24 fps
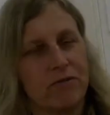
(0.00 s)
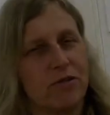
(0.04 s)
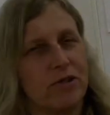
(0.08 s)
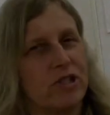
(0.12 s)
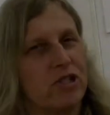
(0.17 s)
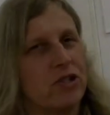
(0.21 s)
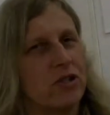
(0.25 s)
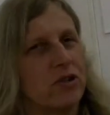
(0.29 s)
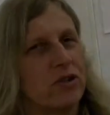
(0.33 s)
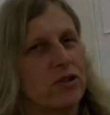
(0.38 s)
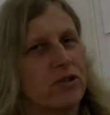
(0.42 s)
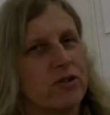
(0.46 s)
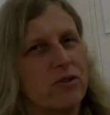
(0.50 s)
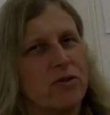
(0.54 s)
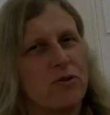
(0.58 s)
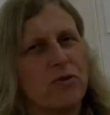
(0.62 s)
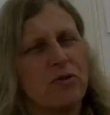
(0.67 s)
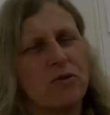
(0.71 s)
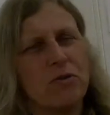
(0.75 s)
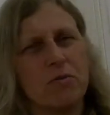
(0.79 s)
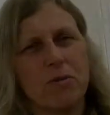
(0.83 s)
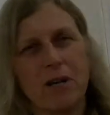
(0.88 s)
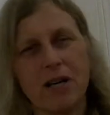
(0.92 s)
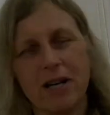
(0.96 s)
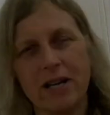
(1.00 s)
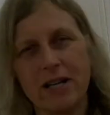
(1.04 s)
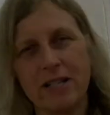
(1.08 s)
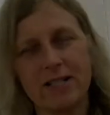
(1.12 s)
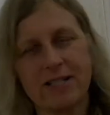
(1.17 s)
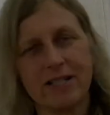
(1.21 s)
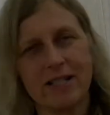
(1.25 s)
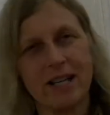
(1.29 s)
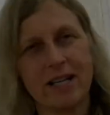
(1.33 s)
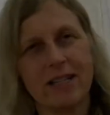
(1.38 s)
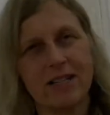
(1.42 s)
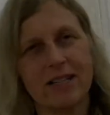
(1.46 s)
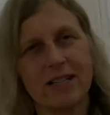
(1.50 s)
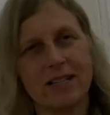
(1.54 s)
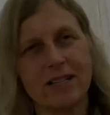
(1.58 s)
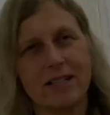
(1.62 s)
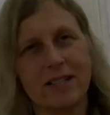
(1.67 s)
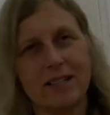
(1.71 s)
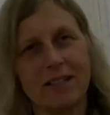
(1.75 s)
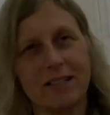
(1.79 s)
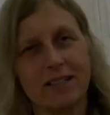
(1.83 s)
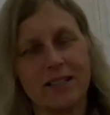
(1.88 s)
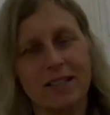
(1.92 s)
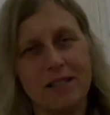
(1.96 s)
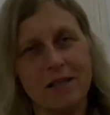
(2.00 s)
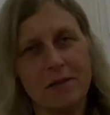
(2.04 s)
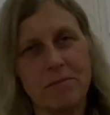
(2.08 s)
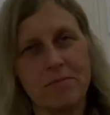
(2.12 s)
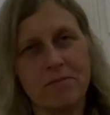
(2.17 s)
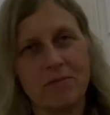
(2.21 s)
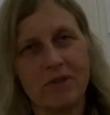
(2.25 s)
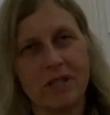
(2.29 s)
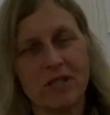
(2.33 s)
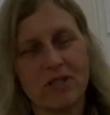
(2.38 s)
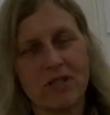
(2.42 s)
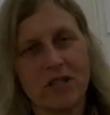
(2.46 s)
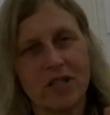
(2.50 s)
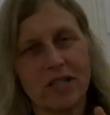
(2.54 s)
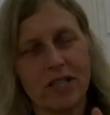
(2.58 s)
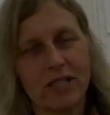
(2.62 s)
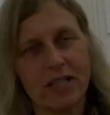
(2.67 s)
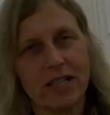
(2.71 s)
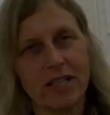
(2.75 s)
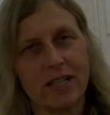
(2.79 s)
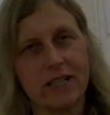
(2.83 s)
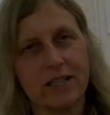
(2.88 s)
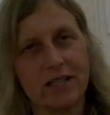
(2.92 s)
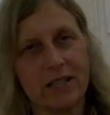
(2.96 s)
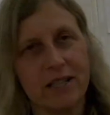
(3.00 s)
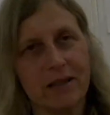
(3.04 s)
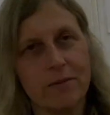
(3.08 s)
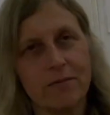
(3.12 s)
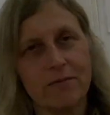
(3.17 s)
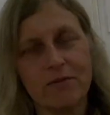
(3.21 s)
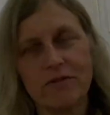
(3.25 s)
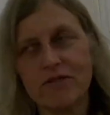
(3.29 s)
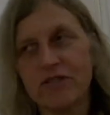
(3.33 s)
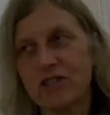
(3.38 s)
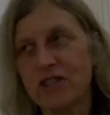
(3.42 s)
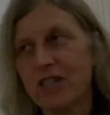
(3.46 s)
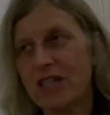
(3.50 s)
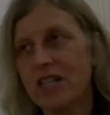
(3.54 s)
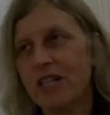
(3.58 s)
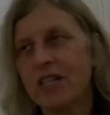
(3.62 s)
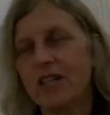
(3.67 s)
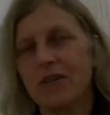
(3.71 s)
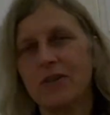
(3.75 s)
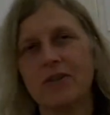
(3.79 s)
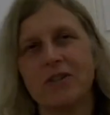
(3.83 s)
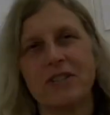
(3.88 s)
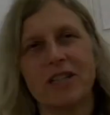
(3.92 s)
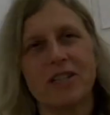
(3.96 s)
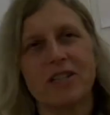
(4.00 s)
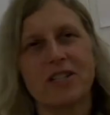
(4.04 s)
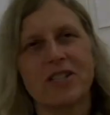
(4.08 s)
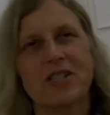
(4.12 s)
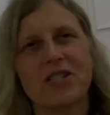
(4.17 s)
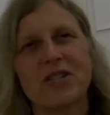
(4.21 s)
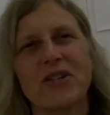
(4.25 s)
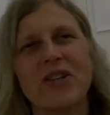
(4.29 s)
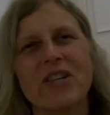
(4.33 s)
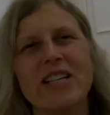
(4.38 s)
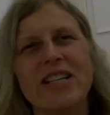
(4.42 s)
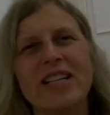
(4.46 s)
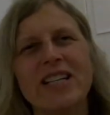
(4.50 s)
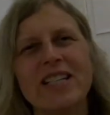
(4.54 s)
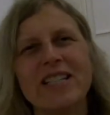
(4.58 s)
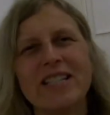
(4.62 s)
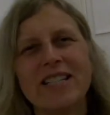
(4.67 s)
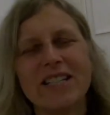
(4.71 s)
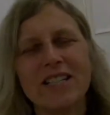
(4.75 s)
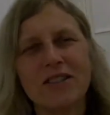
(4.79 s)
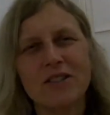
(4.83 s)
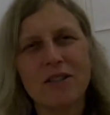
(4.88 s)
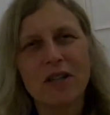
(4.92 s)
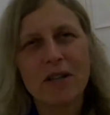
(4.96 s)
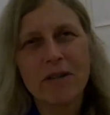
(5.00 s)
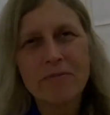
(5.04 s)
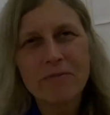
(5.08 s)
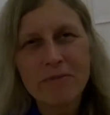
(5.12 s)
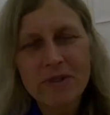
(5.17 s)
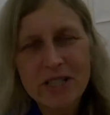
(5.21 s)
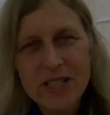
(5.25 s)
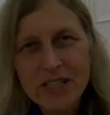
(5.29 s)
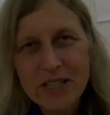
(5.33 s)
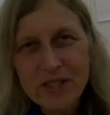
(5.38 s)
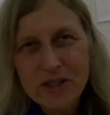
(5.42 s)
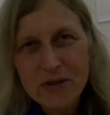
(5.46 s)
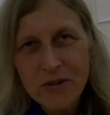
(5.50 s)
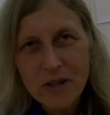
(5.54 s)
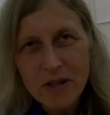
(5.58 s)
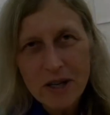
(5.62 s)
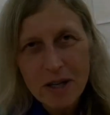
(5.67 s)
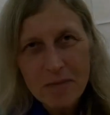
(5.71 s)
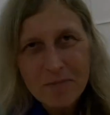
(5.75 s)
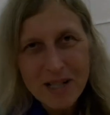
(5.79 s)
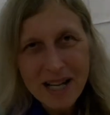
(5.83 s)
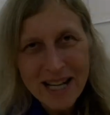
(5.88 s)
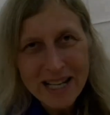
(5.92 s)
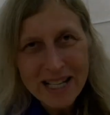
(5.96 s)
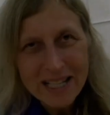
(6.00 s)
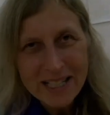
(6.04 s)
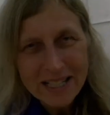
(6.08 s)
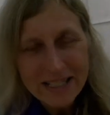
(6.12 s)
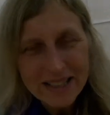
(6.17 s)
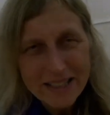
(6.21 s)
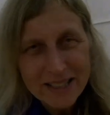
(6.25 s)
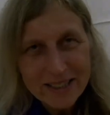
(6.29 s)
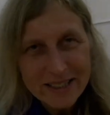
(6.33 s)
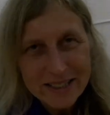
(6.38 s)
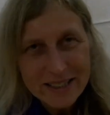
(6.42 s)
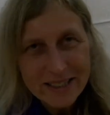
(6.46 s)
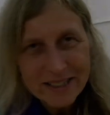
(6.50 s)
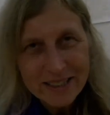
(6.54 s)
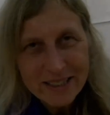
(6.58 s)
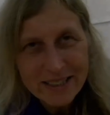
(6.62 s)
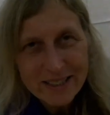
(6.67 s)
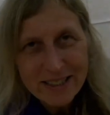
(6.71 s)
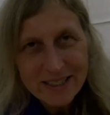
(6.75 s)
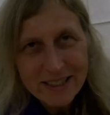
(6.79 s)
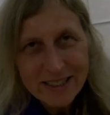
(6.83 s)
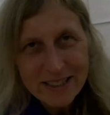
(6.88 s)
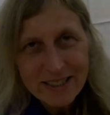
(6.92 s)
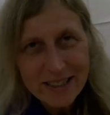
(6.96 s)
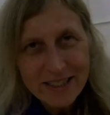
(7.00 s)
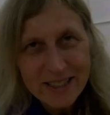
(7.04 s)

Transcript: I was looking for ongoing rebellions. Who am I actually? What would I actually want if I didn't have to fight?